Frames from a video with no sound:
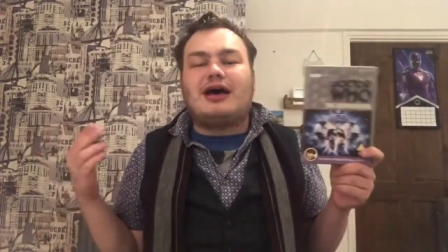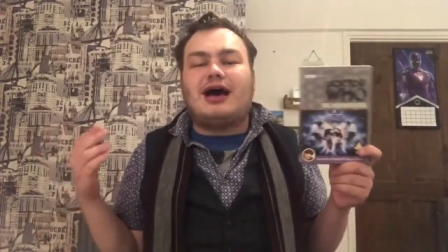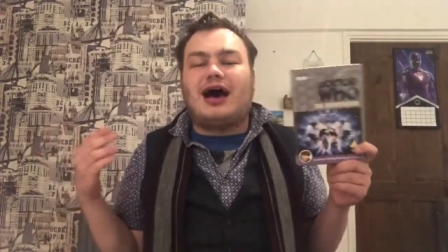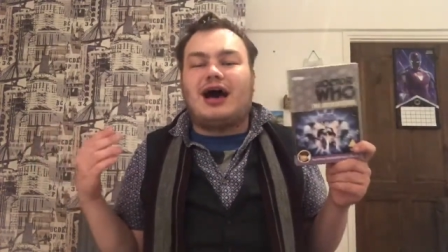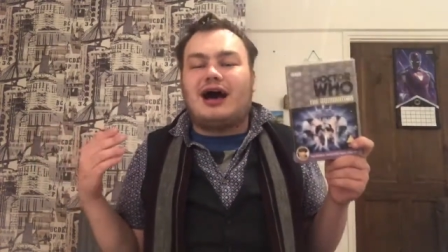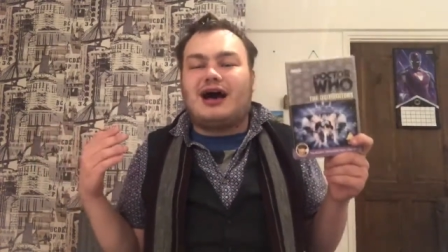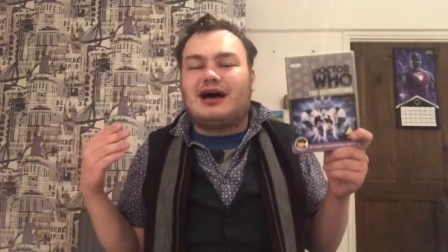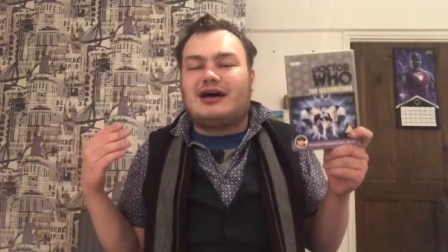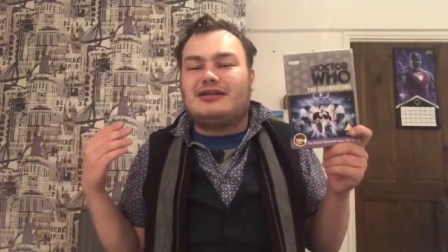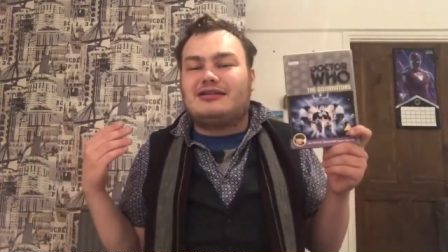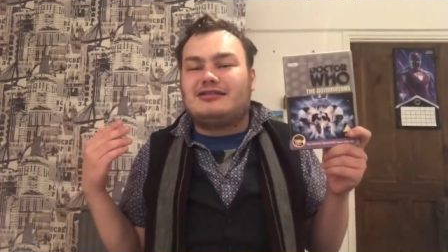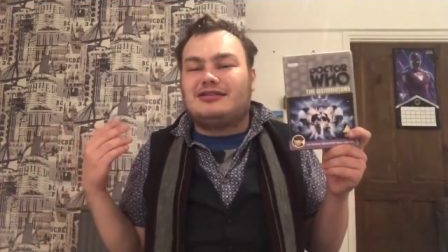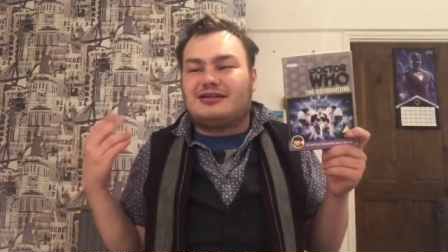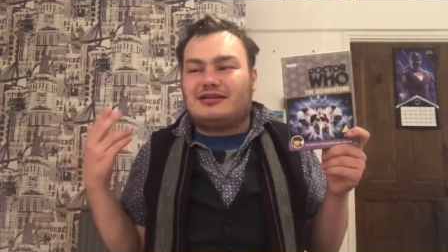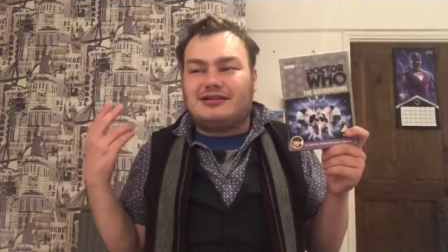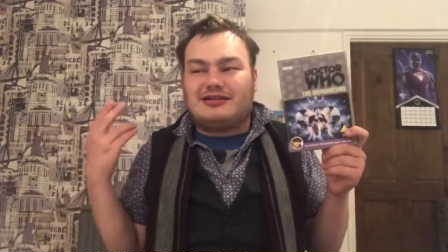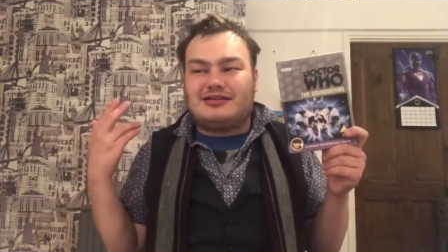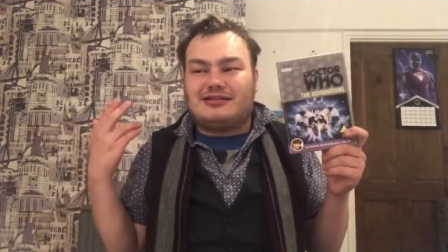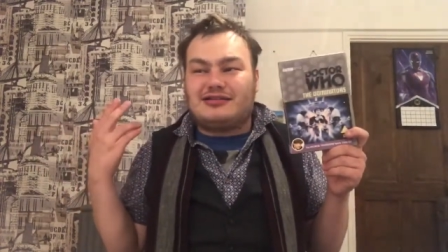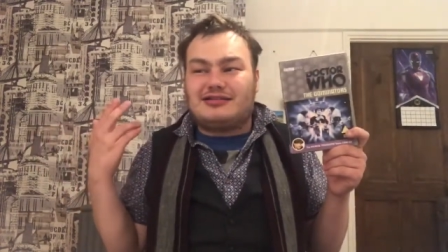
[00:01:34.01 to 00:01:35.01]
And
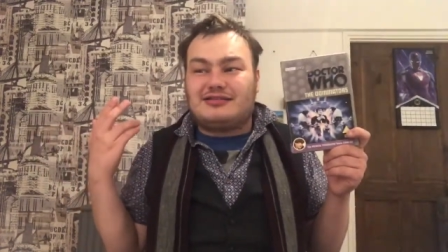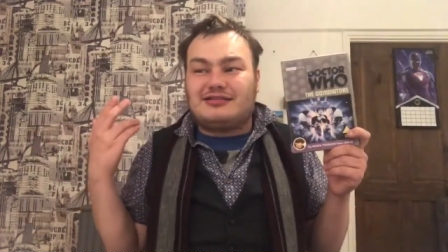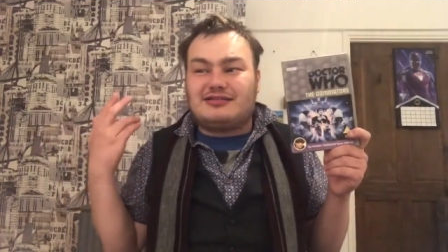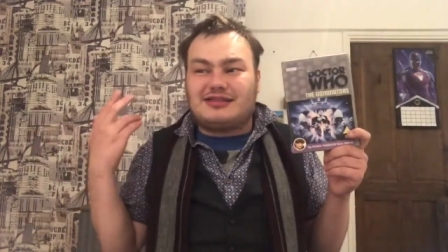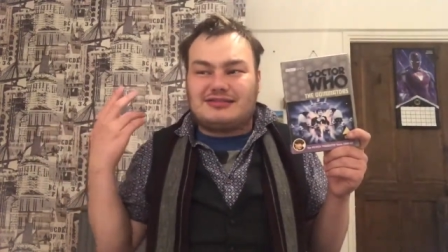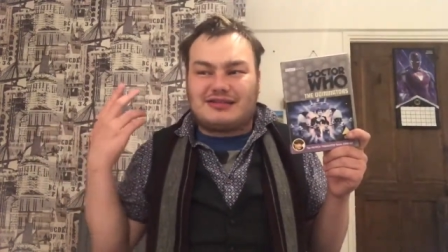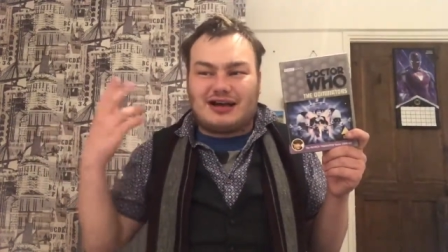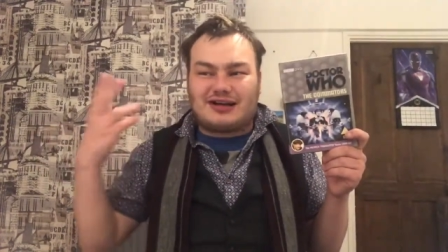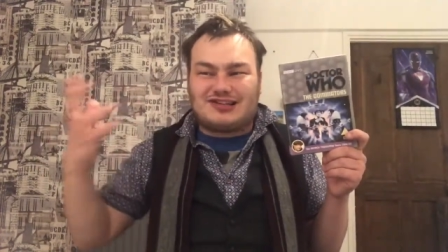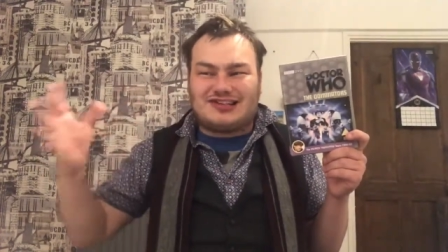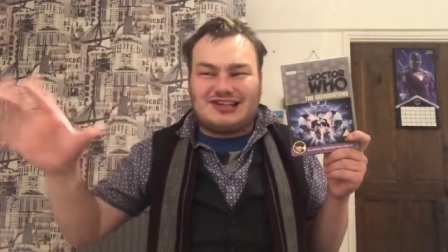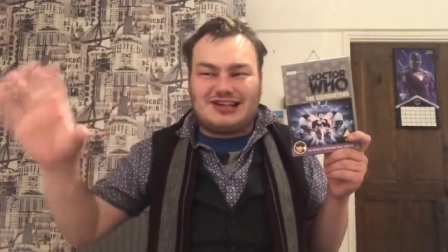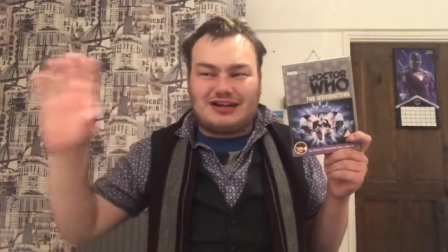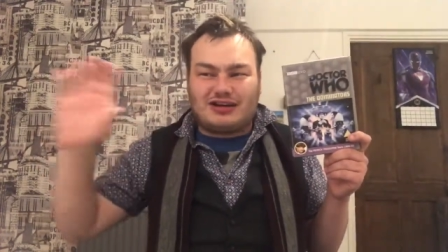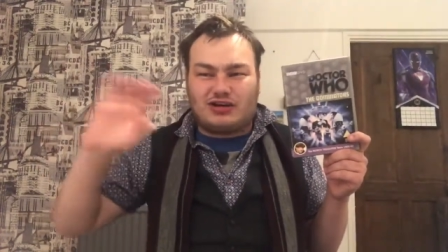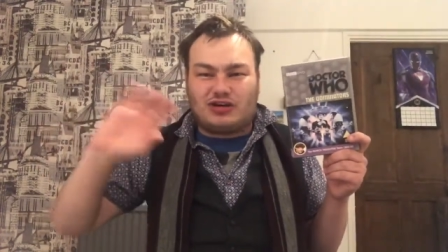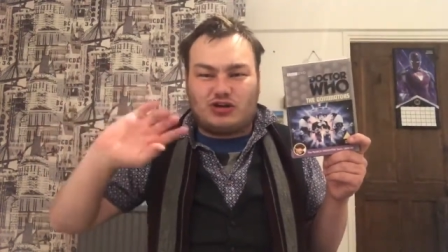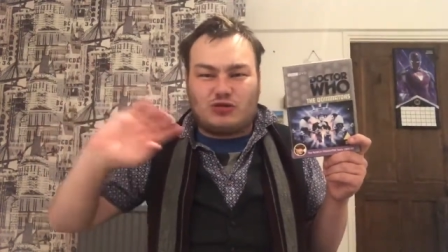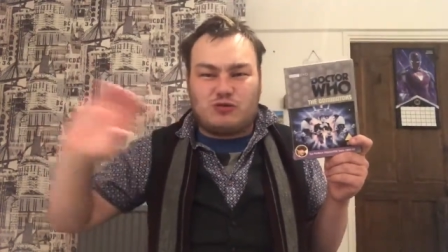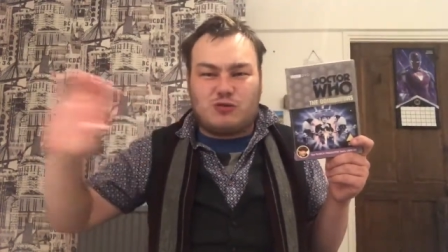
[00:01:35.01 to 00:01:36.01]
there's actually like
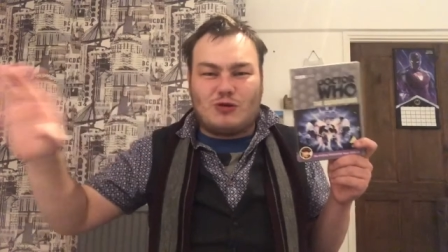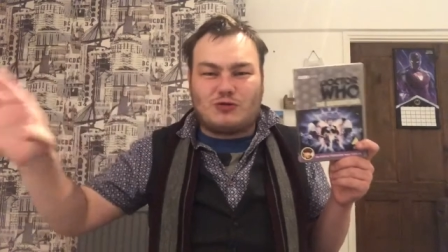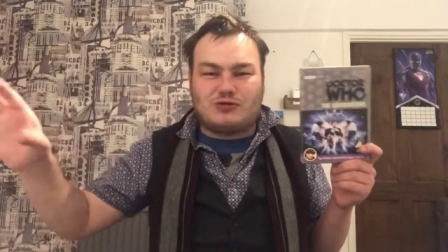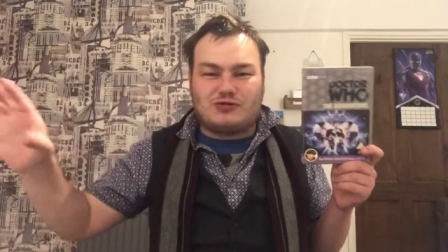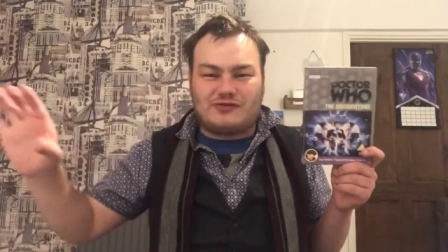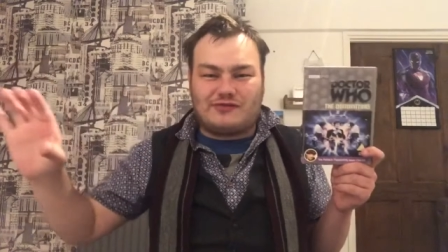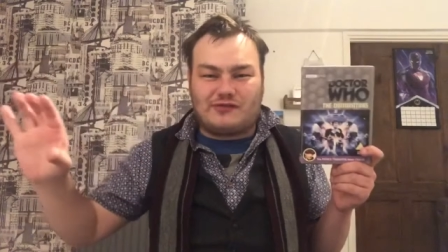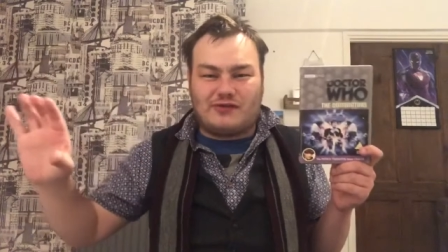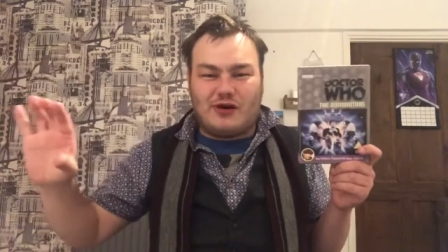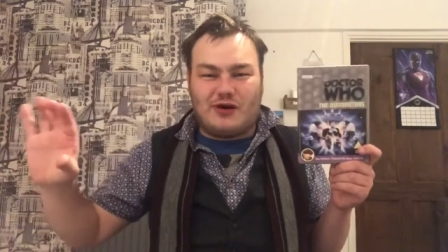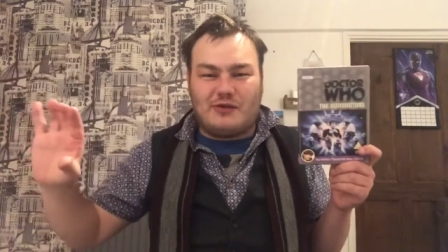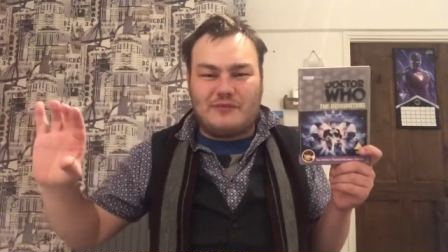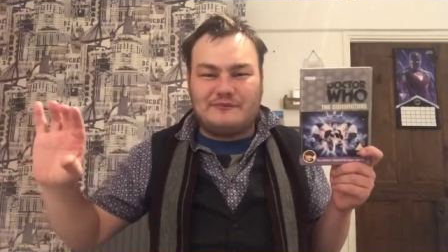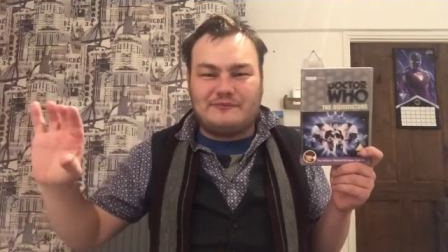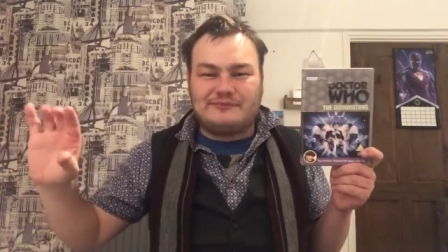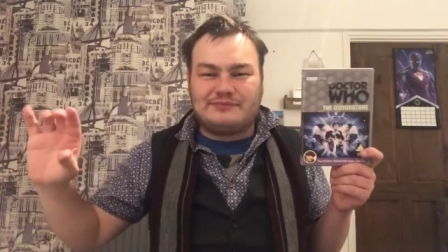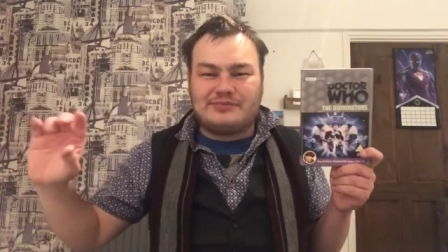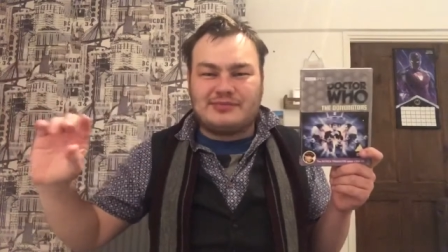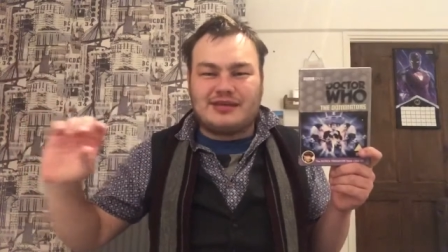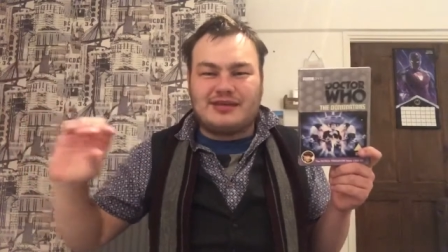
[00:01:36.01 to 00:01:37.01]
a quote
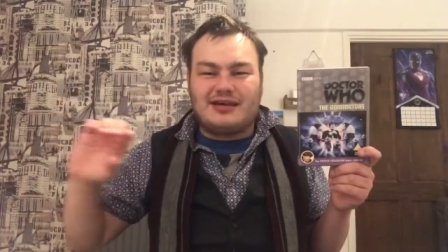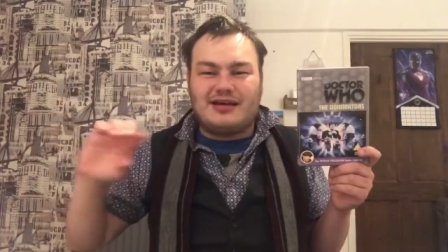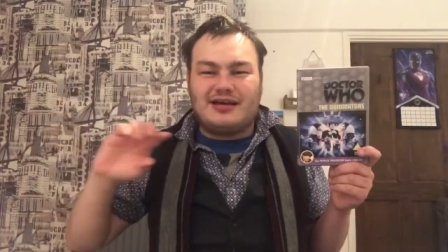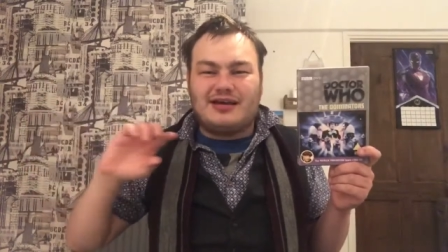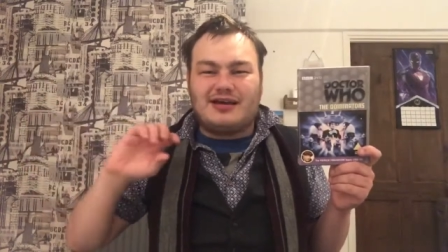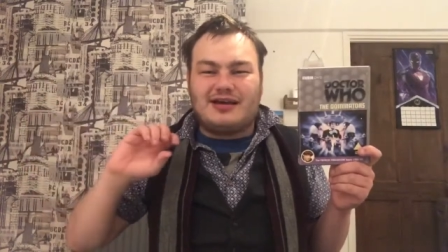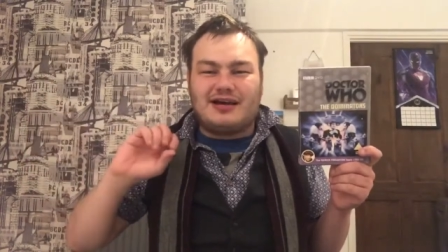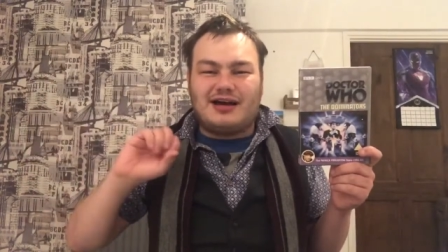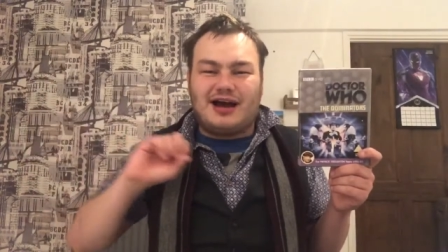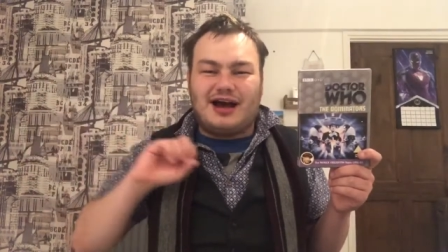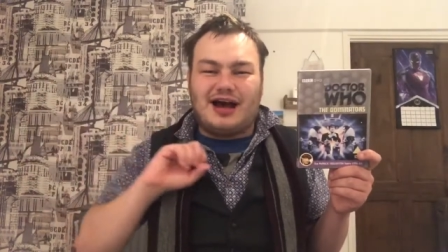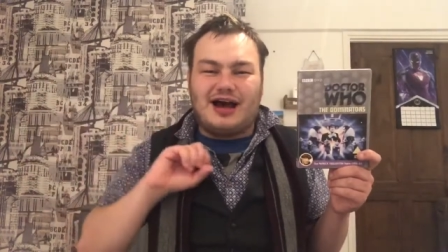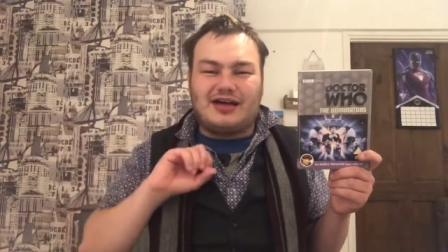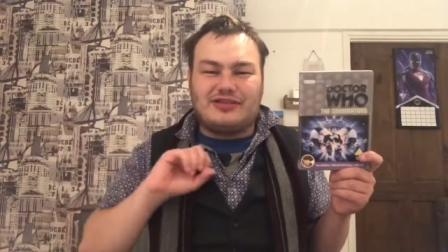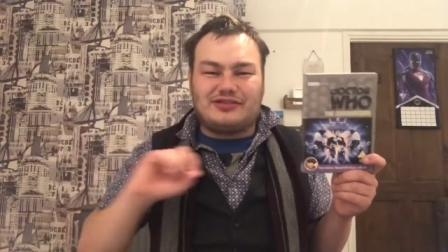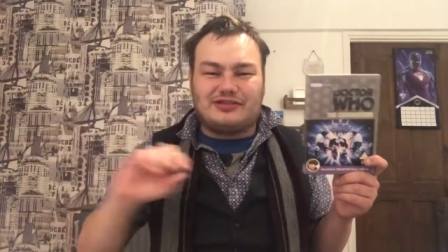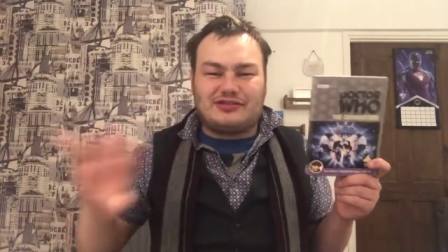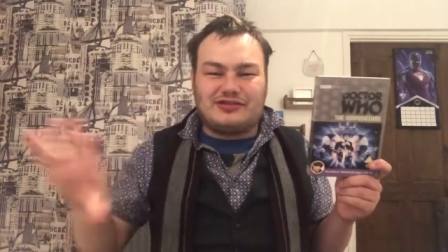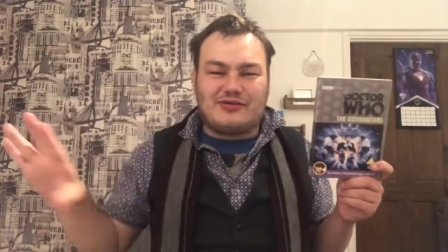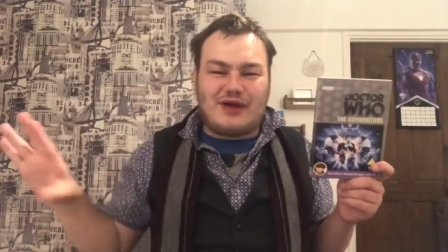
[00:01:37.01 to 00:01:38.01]
from
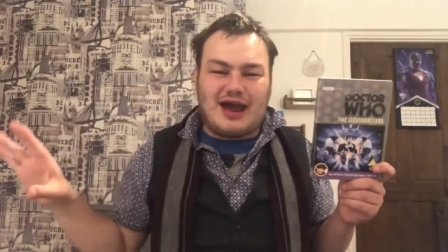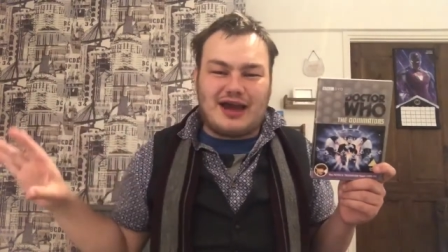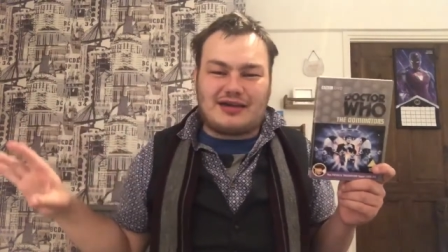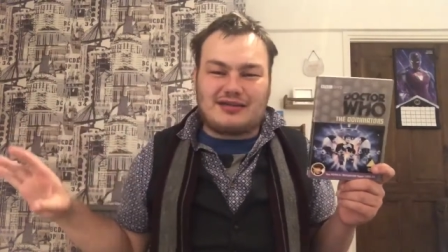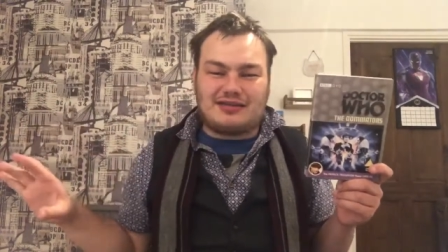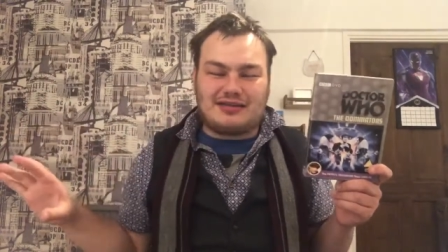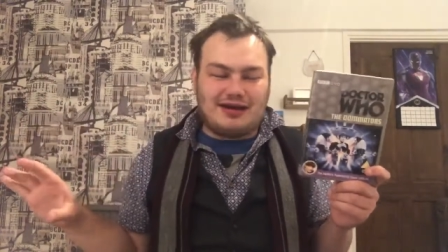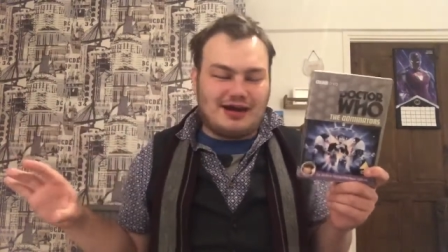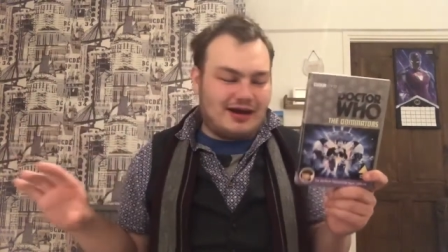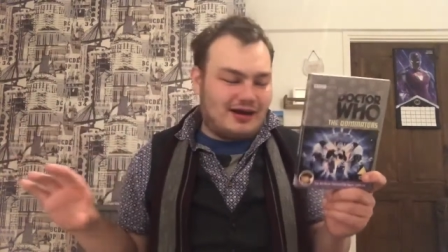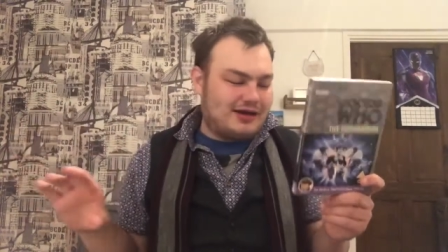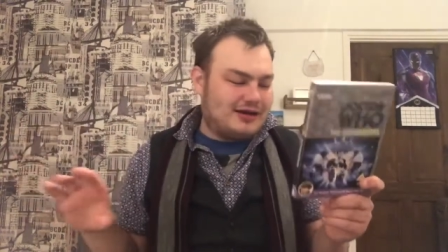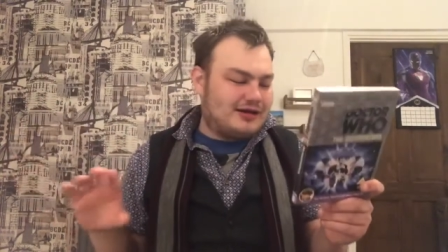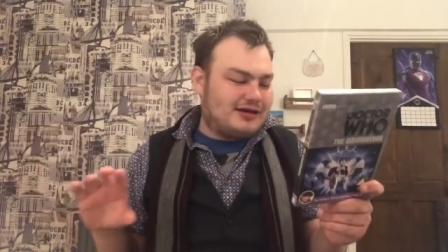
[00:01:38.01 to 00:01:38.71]
the director,